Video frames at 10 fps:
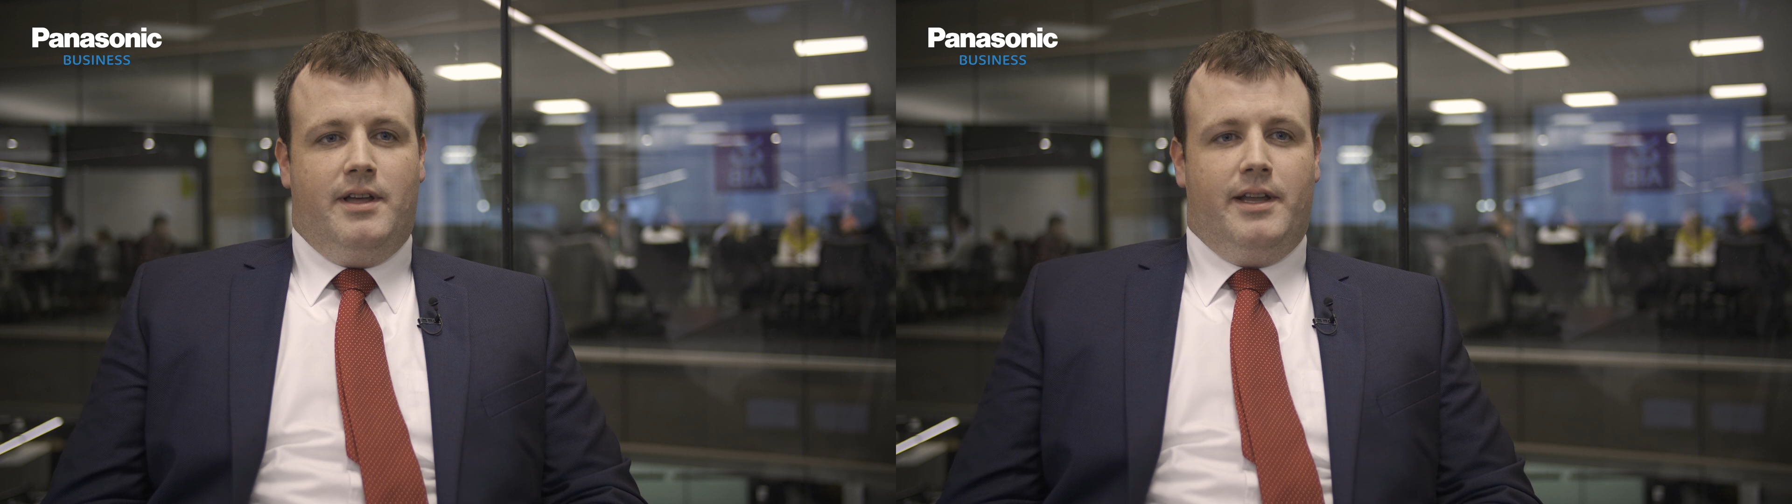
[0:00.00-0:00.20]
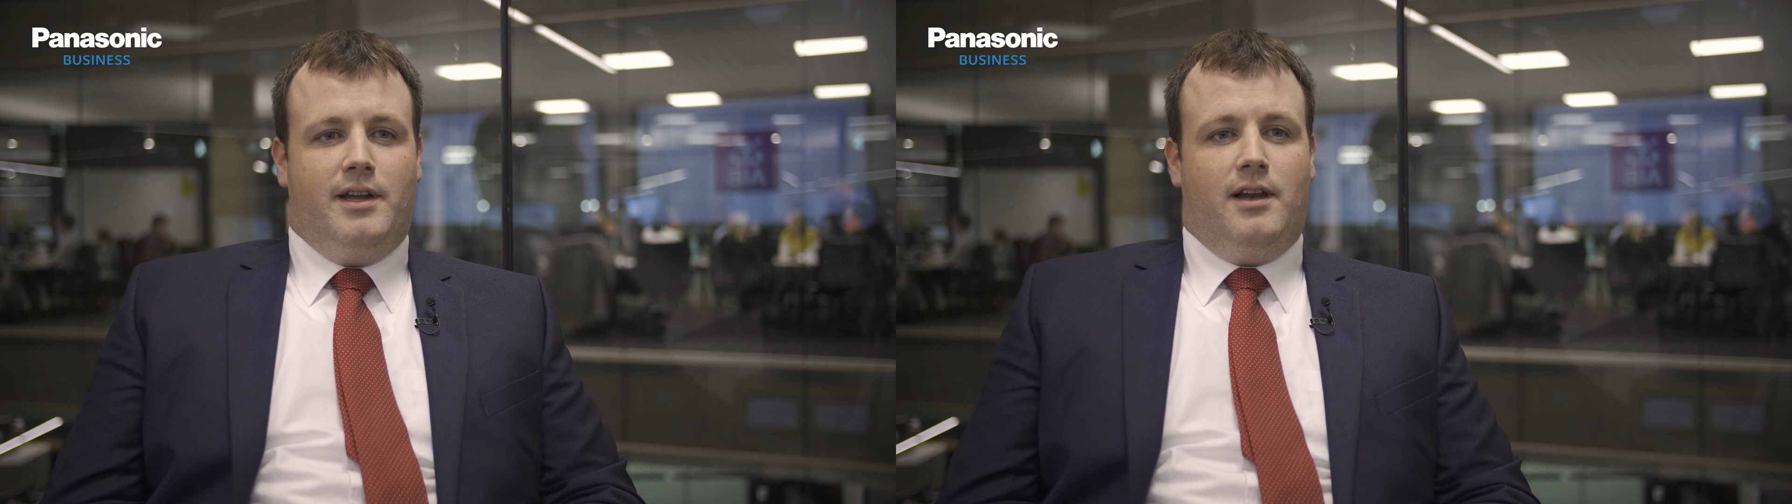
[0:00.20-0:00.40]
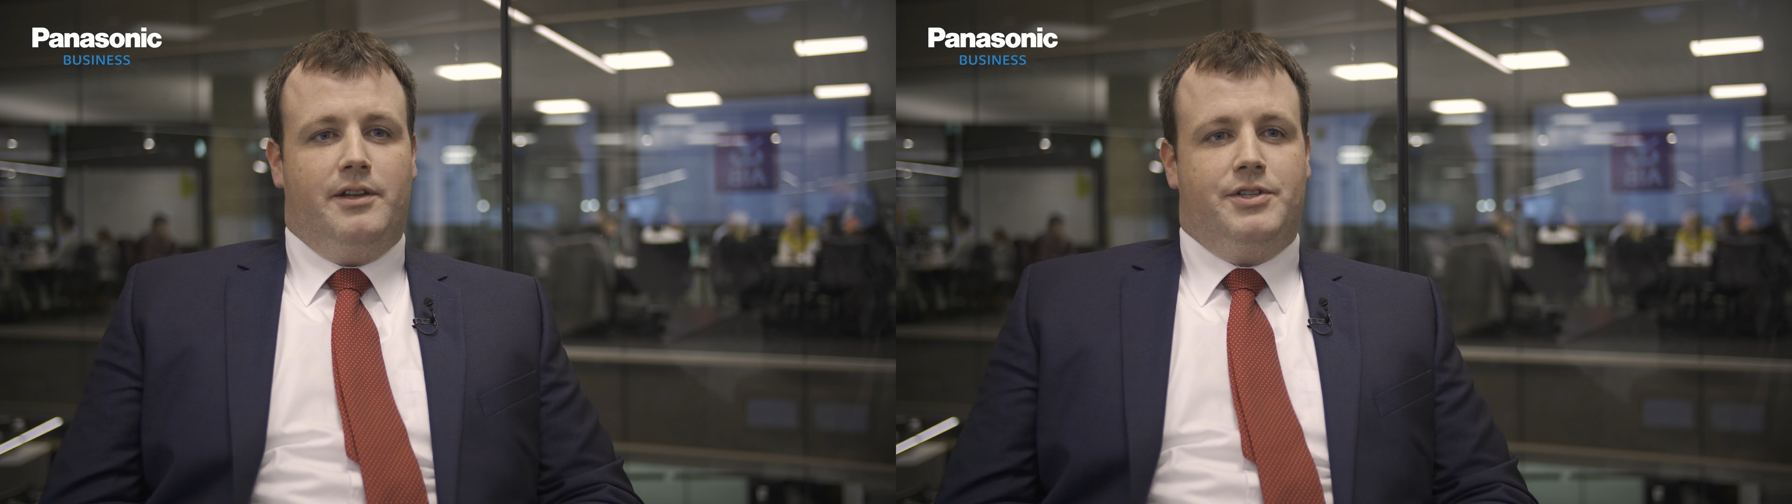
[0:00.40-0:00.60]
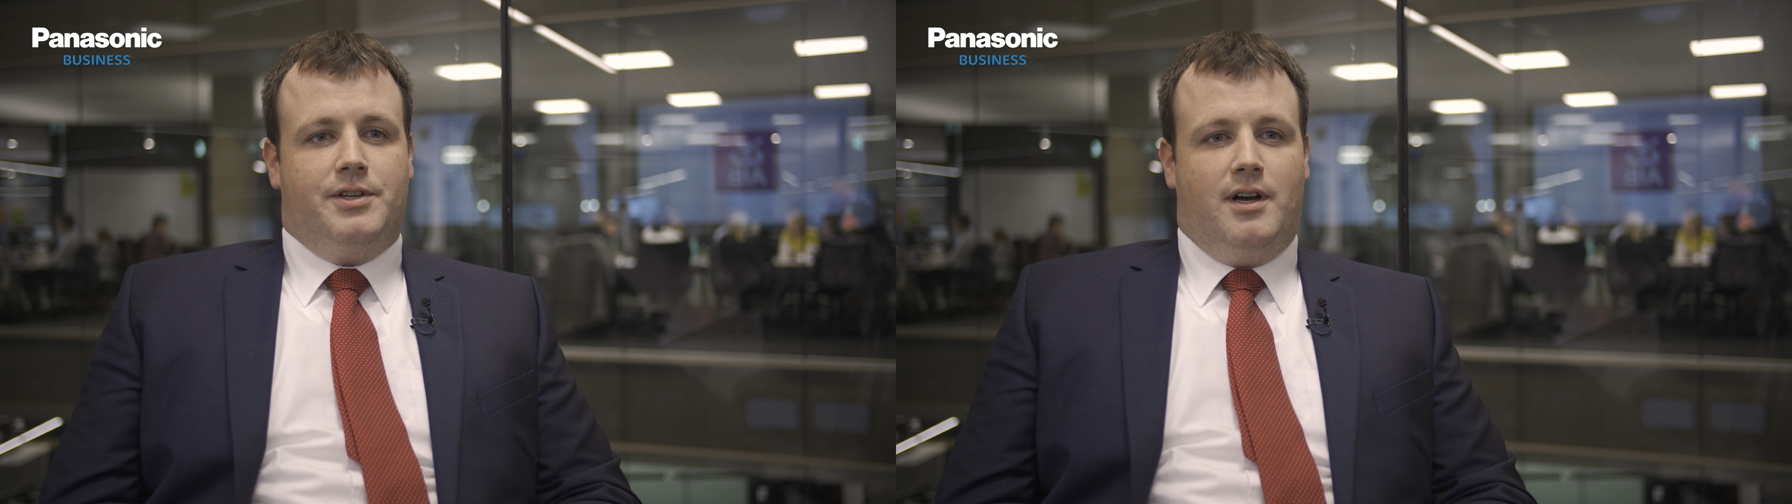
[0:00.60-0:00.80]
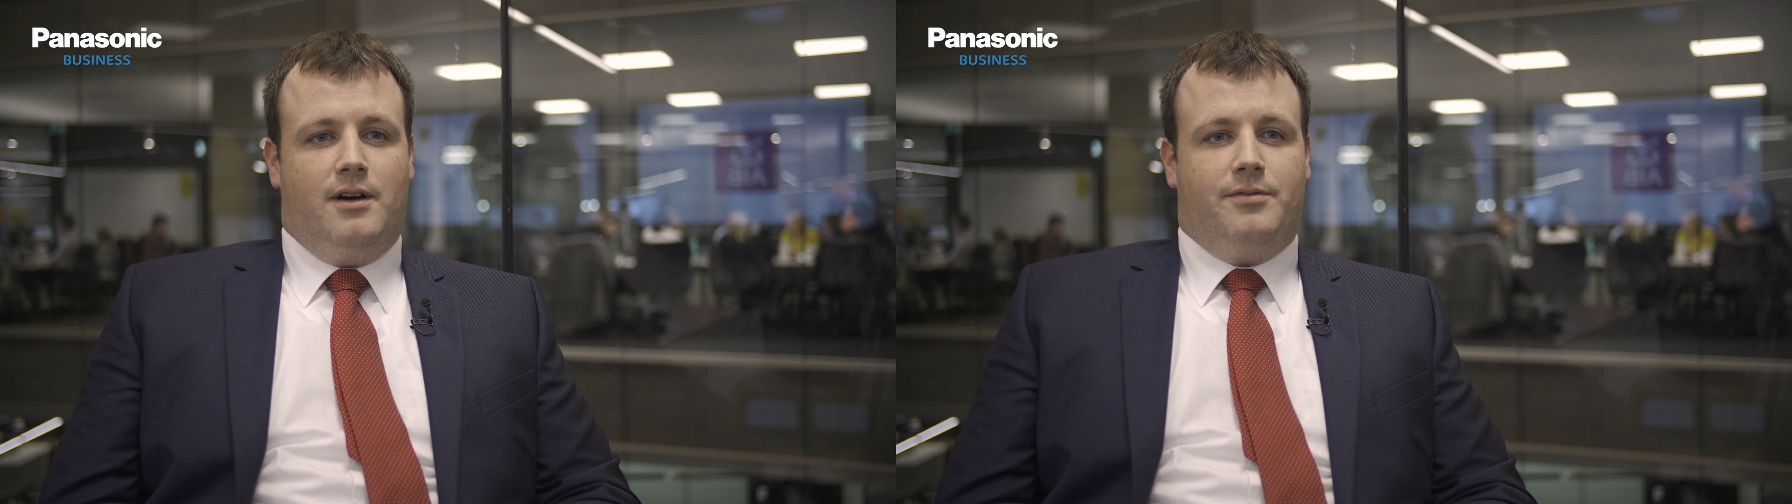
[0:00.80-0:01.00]
and knowledge
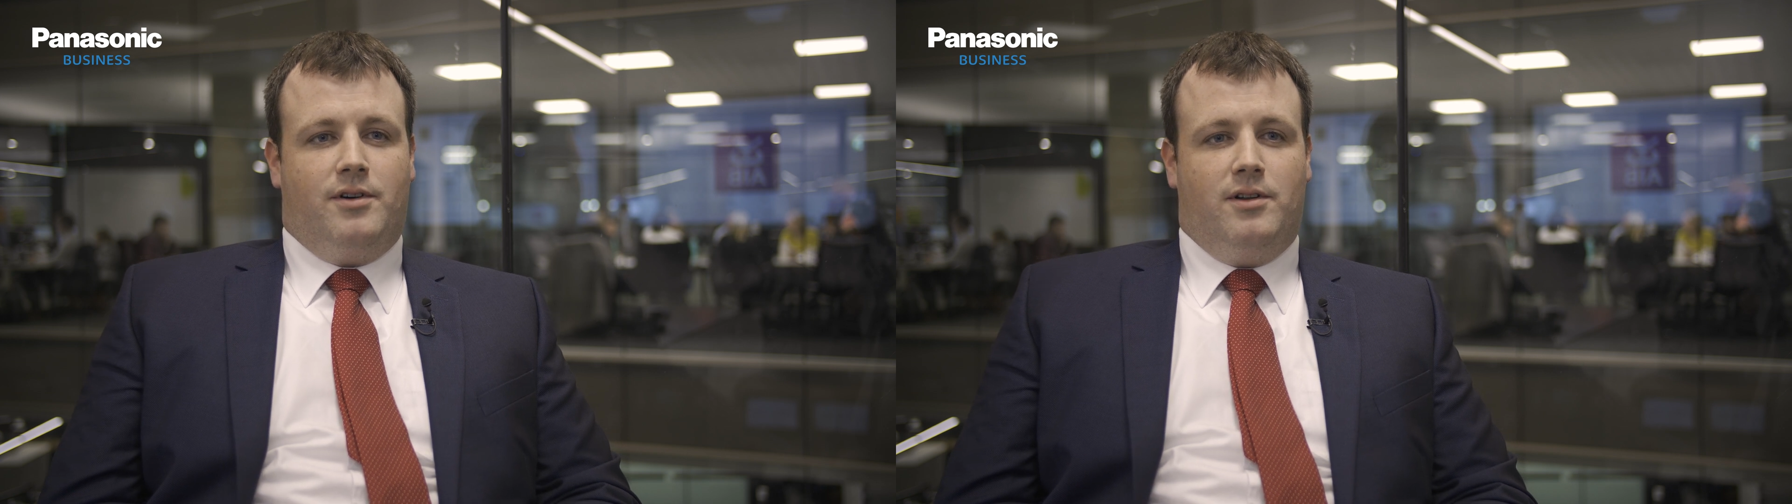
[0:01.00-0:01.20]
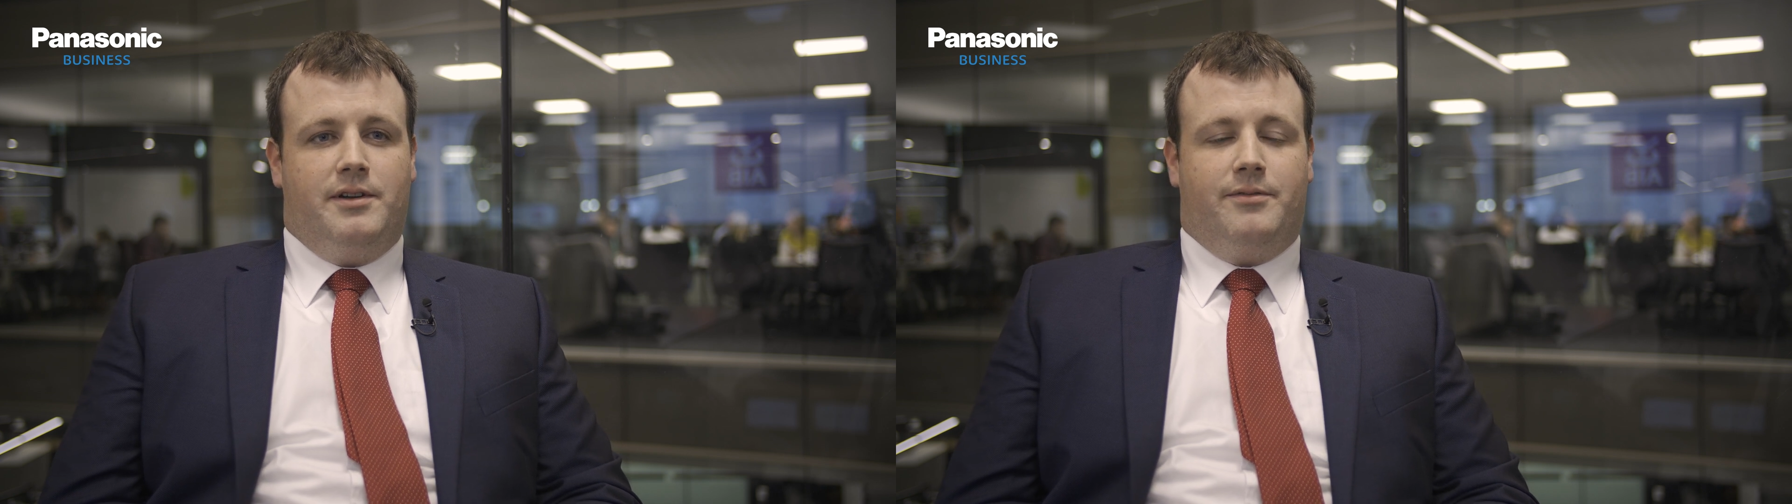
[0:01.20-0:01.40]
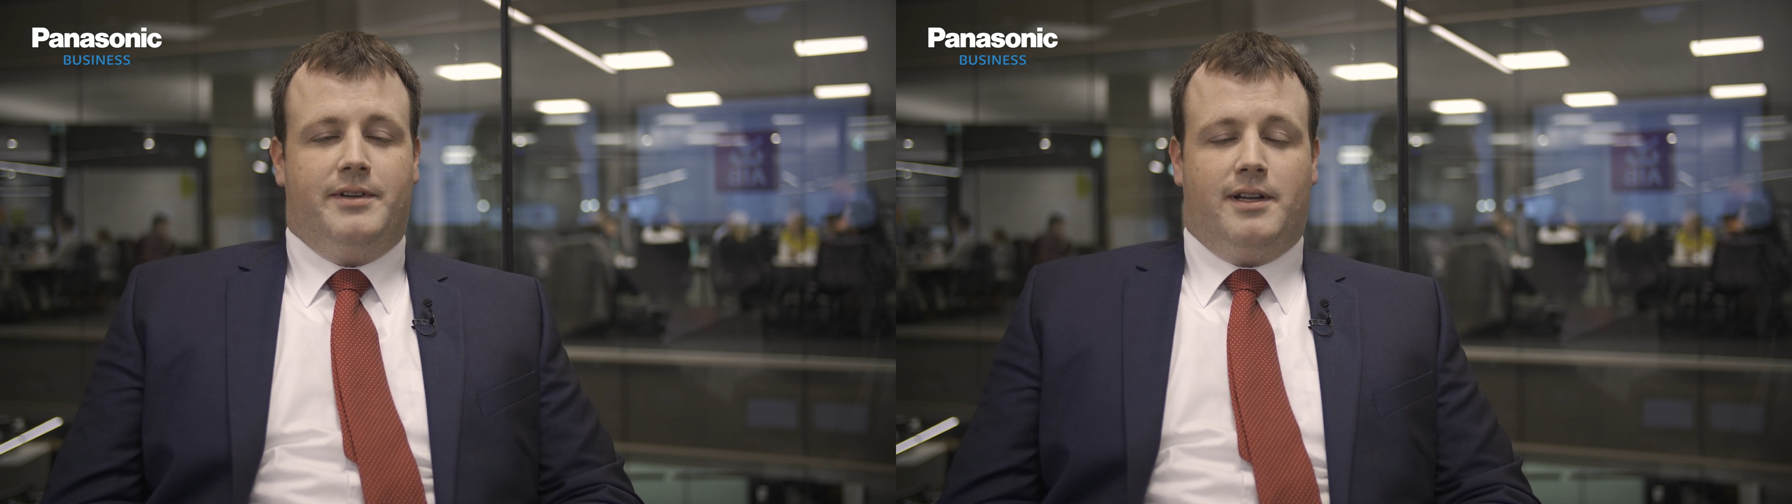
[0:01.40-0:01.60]
of all the different